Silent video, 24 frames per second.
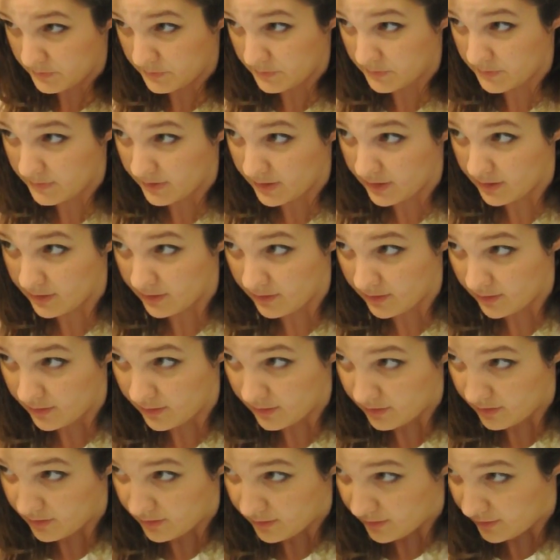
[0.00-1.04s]

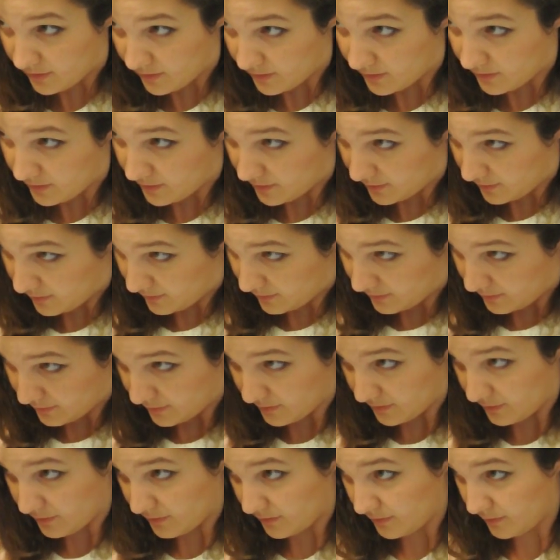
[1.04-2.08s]

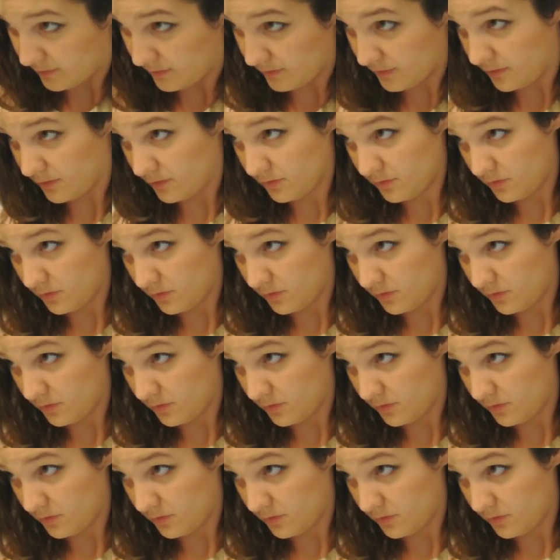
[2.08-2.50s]
[no speech]